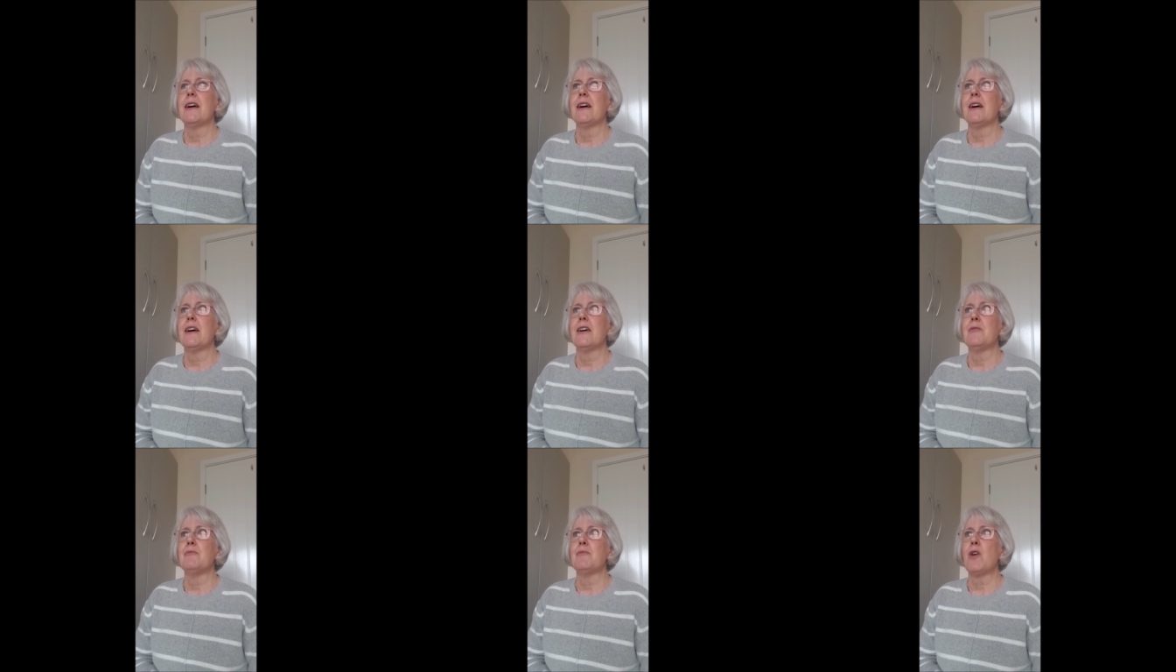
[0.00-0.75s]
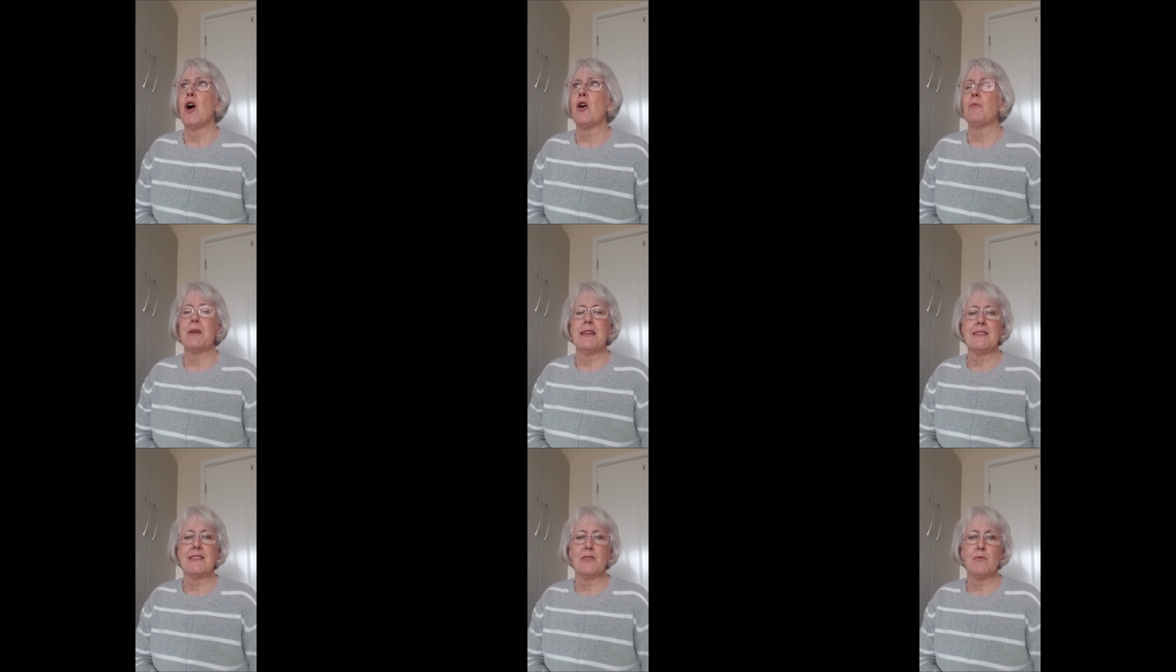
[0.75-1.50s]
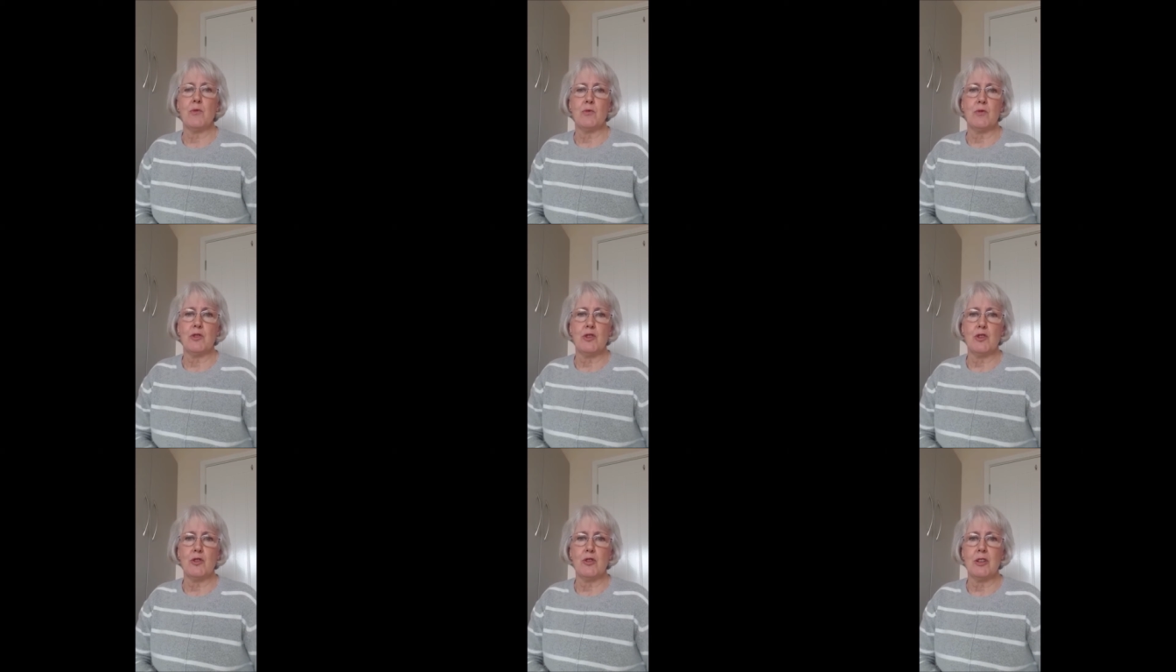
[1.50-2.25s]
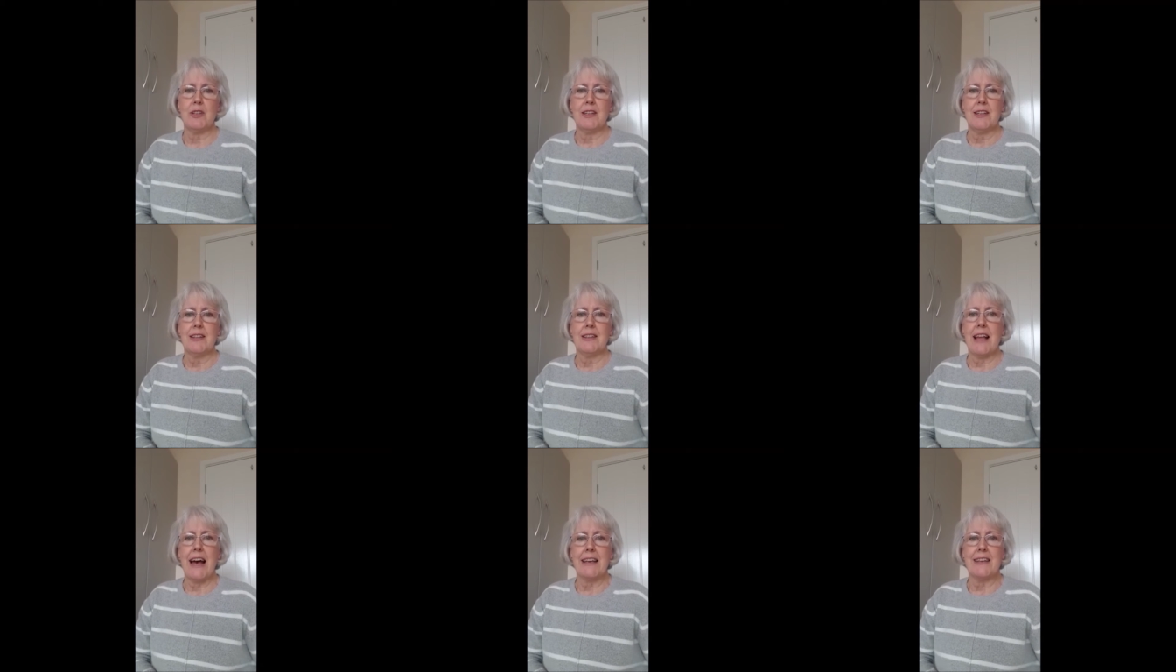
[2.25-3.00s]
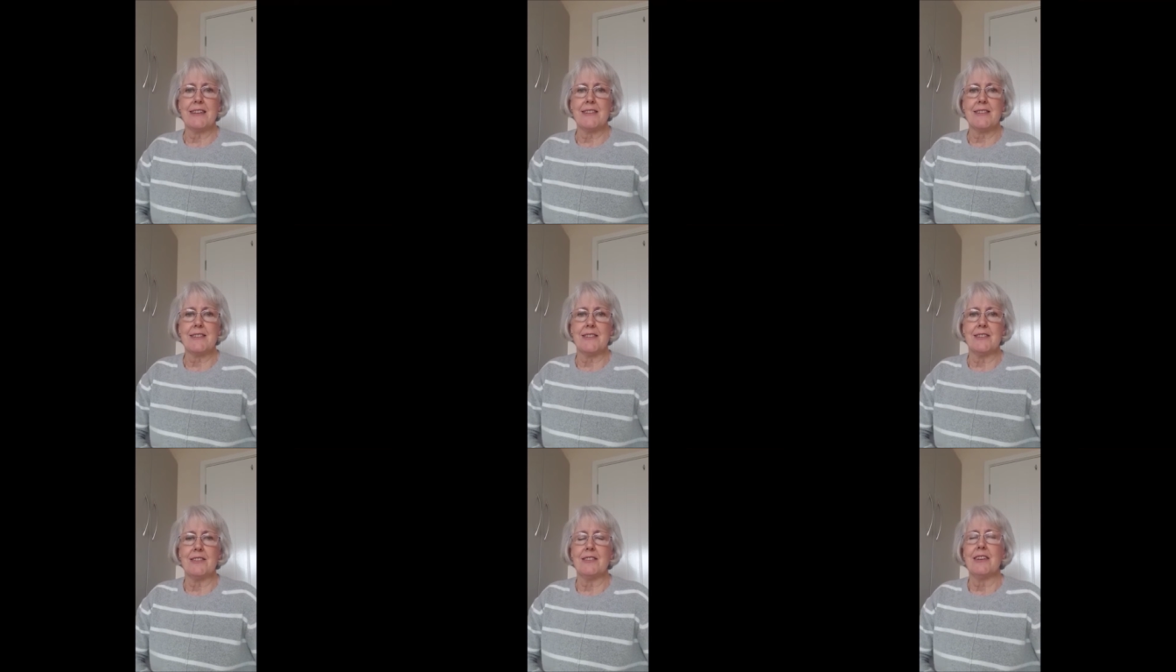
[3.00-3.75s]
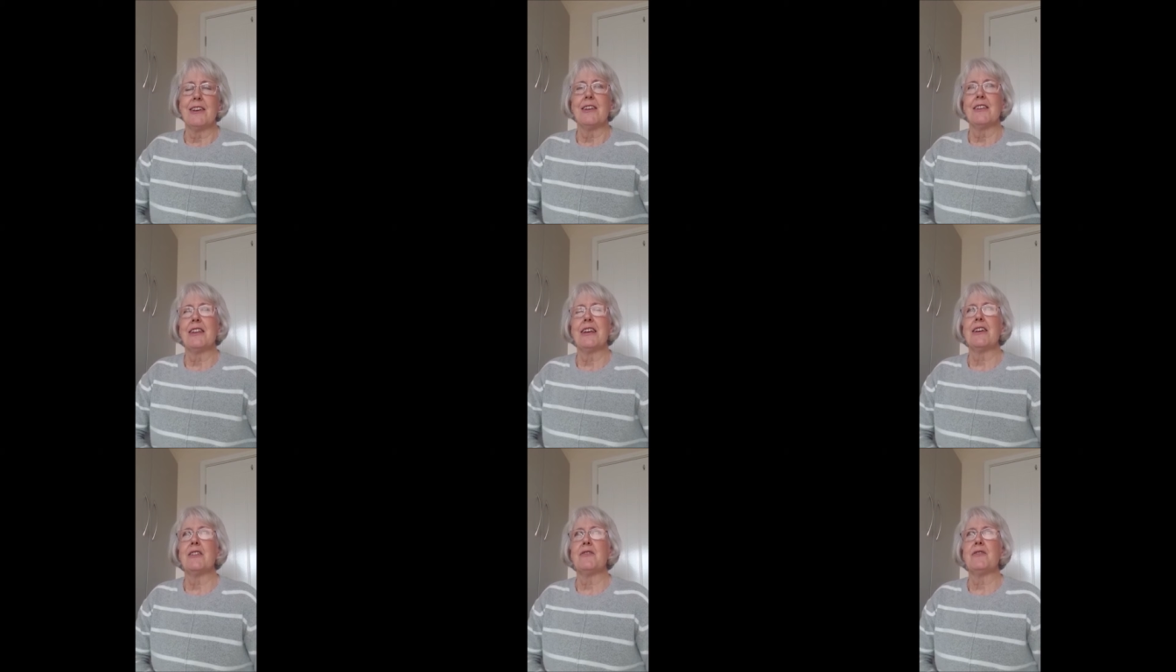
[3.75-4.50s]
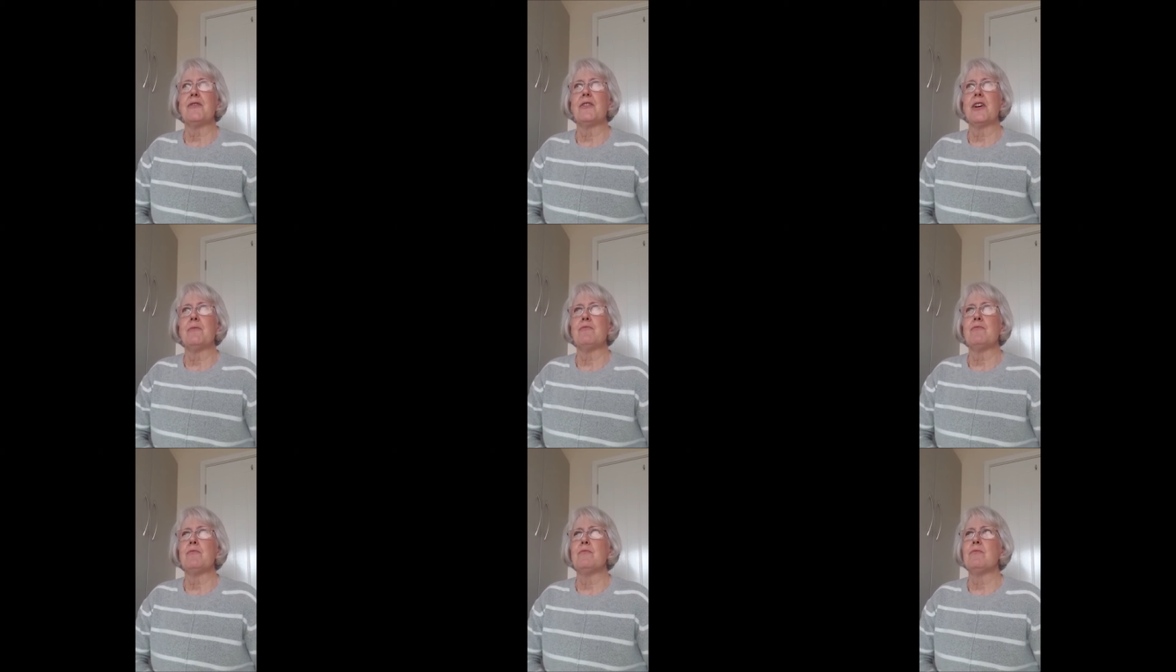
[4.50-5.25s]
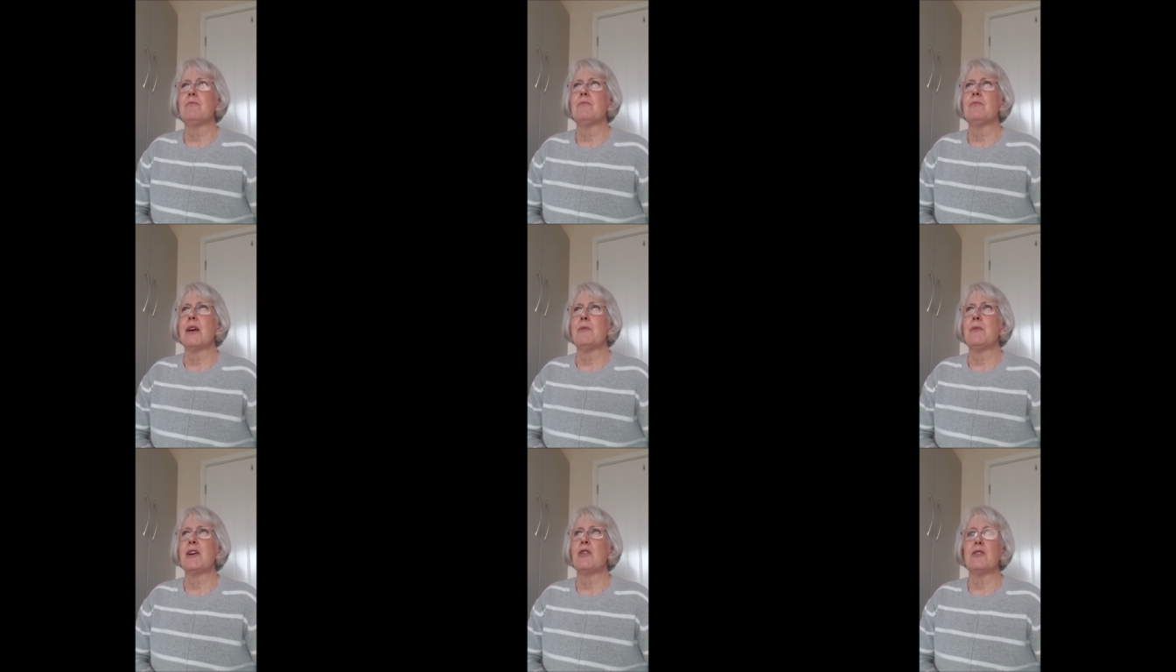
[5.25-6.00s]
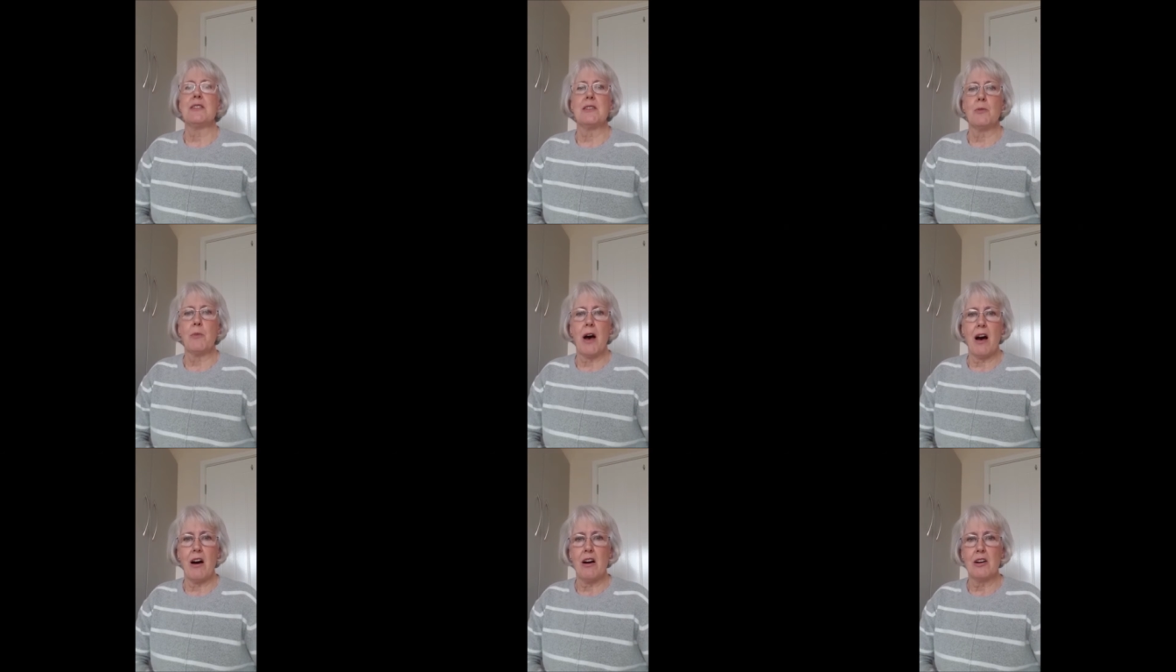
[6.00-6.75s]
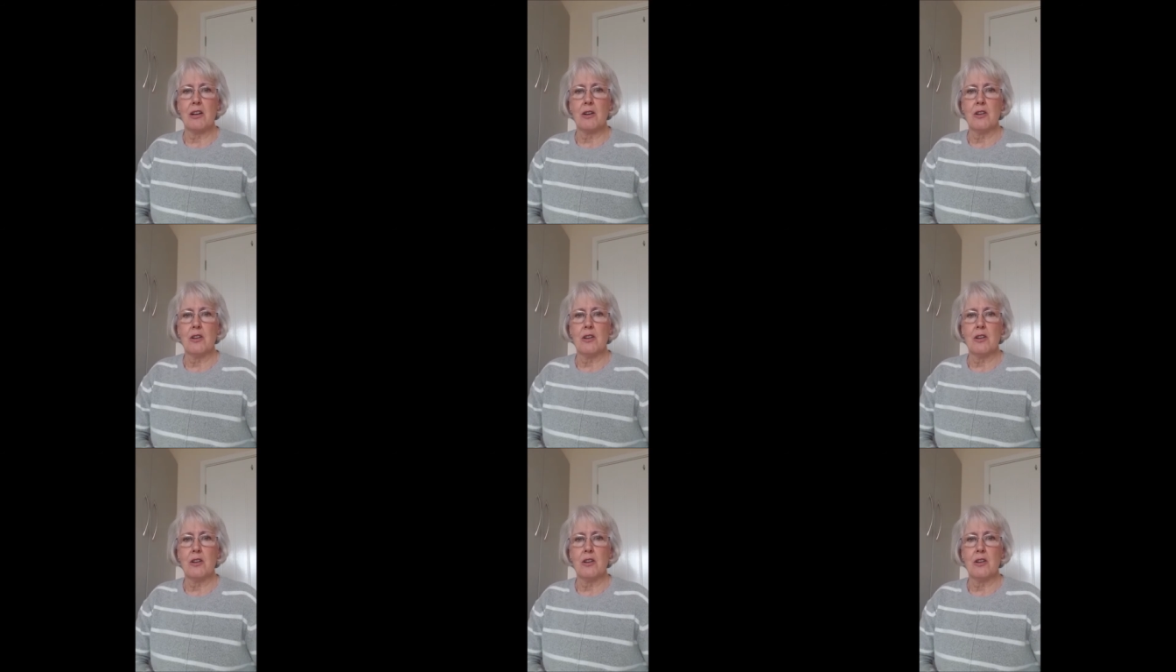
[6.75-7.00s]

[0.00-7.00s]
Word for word: um, hobbies and, and your likes and think of um, maybe going to the park.